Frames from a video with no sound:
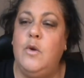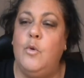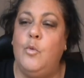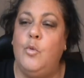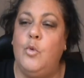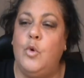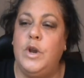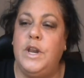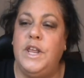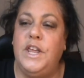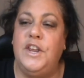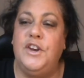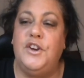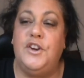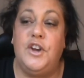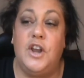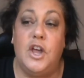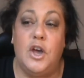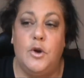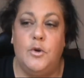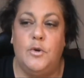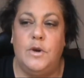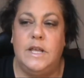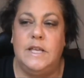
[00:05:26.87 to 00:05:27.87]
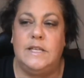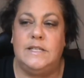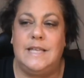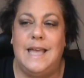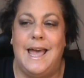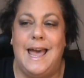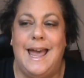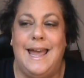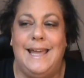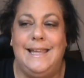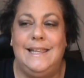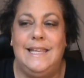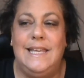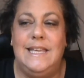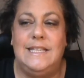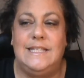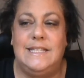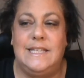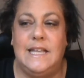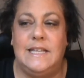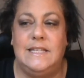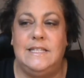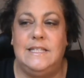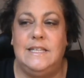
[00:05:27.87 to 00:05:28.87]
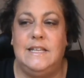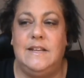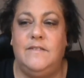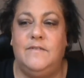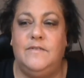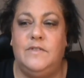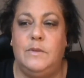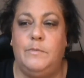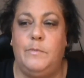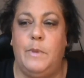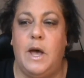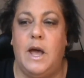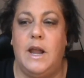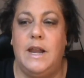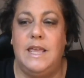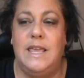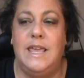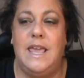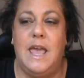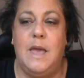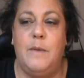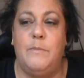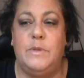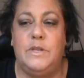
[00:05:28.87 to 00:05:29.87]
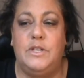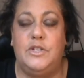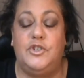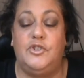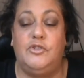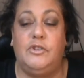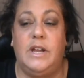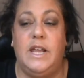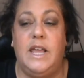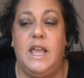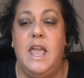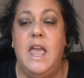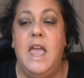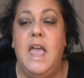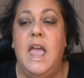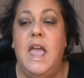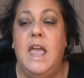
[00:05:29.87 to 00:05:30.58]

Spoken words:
woody note is highly sensitive to body chemistry